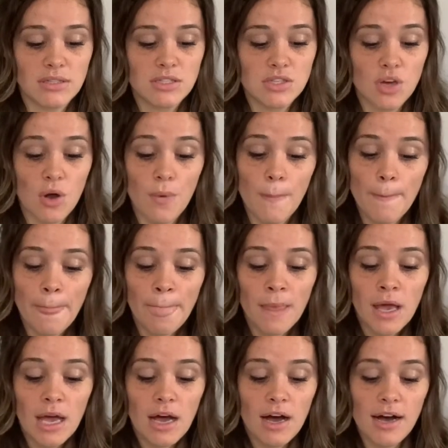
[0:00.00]
So
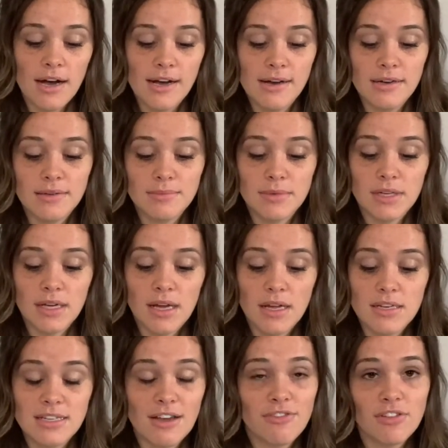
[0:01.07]

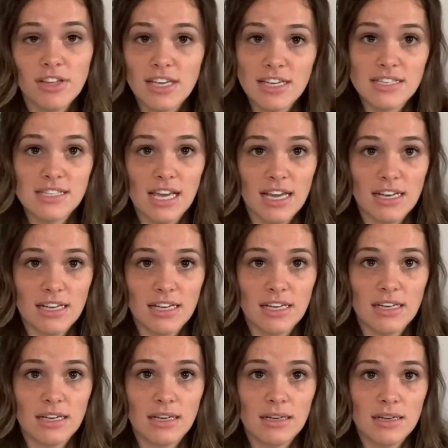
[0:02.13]
definitely
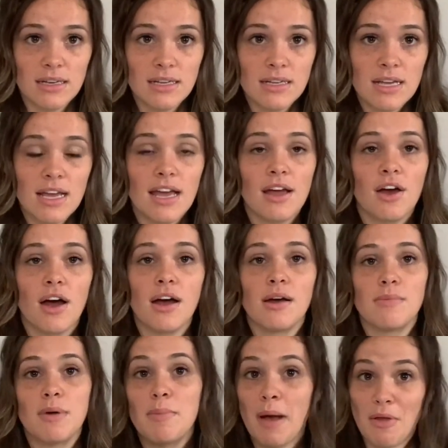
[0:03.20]
excited
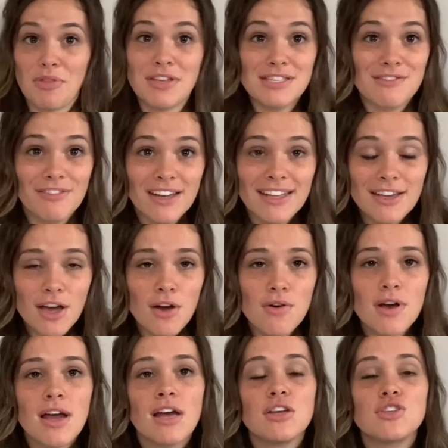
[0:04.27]
about this
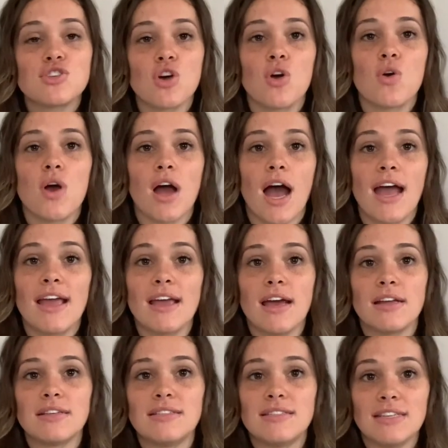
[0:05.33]
video. So
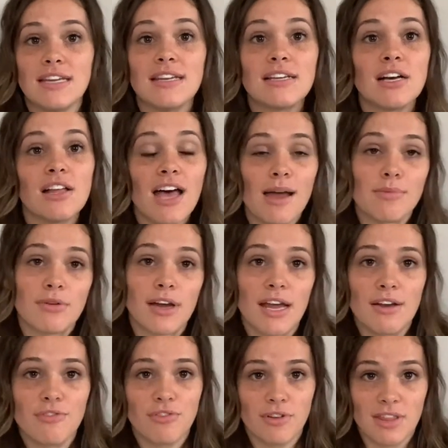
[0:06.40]
I did
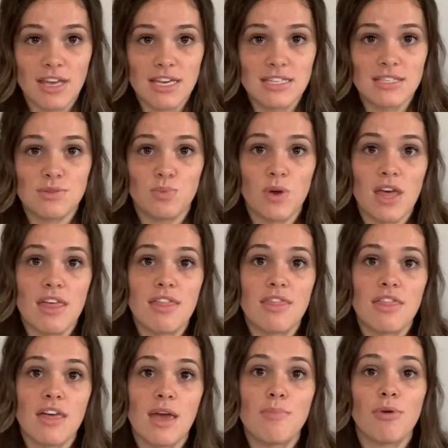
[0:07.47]
collaborate for this
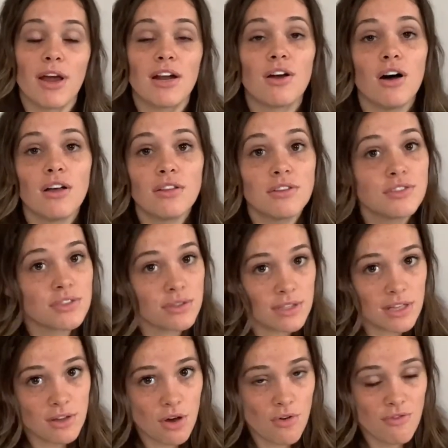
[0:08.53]
with a brand called
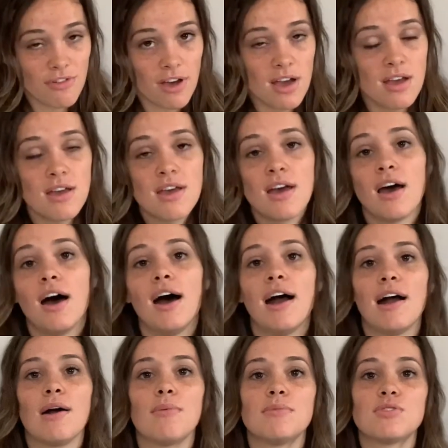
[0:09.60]
Lilova.
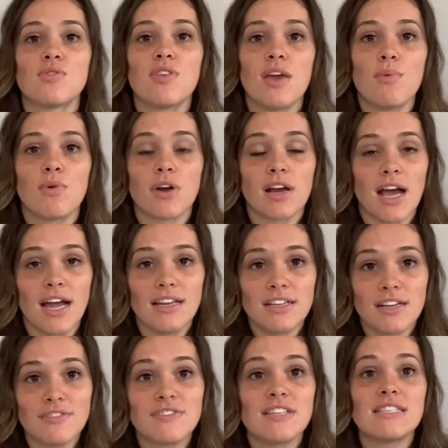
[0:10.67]
So they were kind
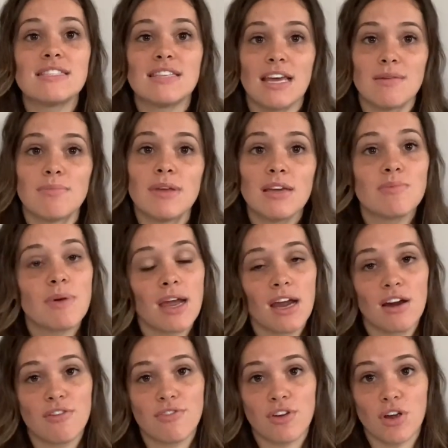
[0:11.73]
enough to send me a
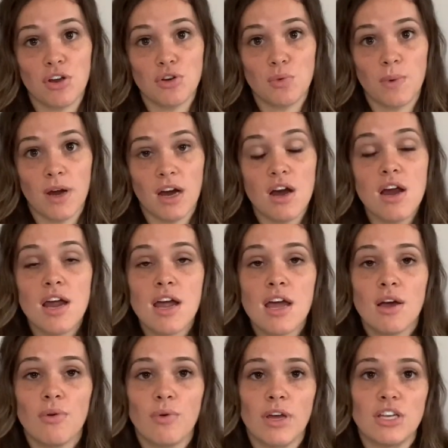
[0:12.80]
pair of their underwear,
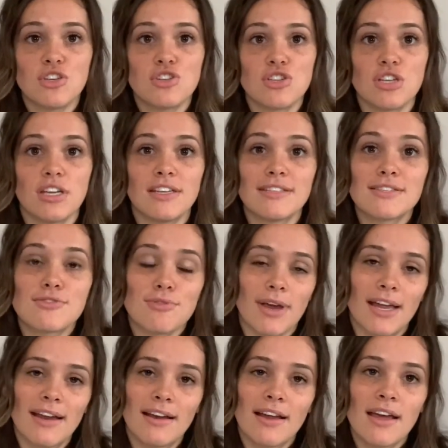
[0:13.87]
which is
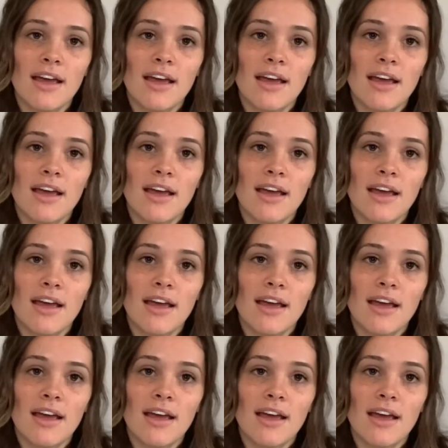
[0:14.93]
great.